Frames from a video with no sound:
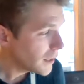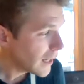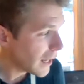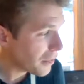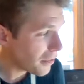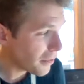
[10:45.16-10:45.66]

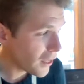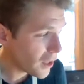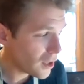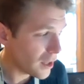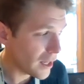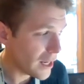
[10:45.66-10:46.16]
And
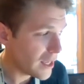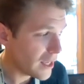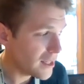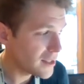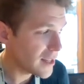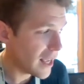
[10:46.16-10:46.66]
thirdly
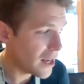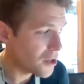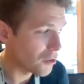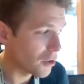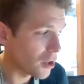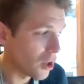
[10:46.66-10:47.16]
is
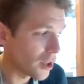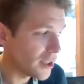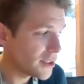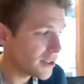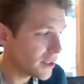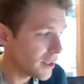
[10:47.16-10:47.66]

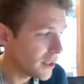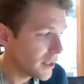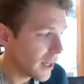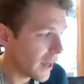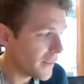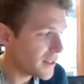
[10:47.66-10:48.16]
Enterococcus.
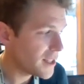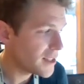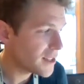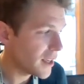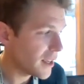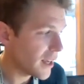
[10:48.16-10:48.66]
And this
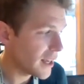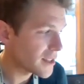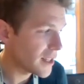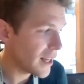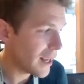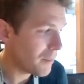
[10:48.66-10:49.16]
is, as
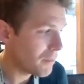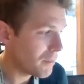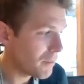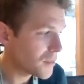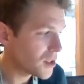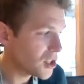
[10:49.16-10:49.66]
the name
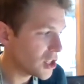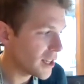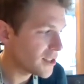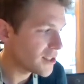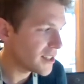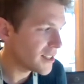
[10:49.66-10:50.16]

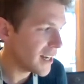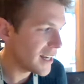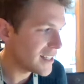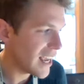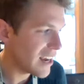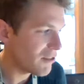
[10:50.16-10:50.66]
suggests, it's an
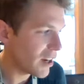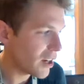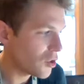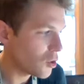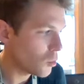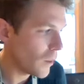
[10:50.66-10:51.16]
enteric
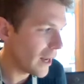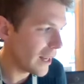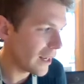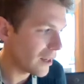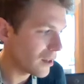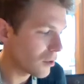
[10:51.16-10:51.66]

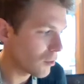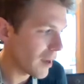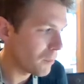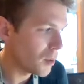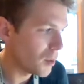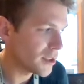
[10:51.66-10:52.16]
dwelling
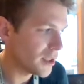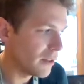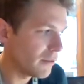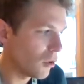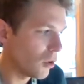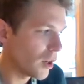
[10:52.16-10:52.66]
gram-positive
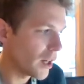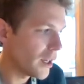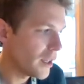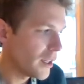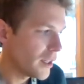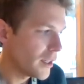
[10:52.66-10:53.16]
or
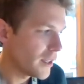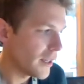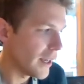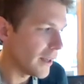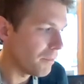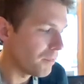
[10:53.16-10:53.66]

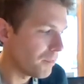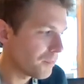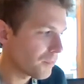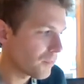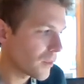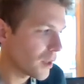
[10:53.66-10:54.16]
an
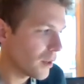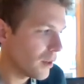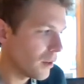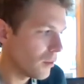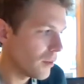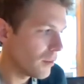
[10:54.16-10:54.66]

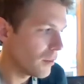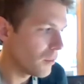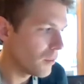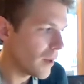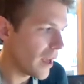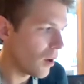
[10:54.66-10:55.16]

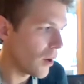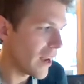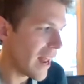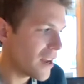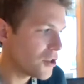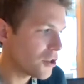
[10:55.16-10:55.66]

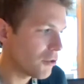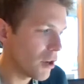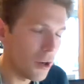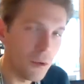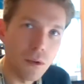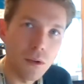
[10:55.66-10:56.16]

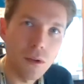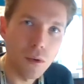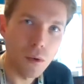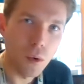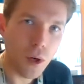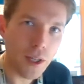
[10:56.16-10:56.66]
entero
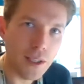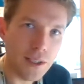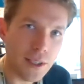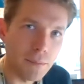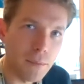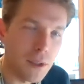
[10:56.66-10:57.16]

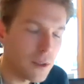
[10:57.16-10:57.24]
organism.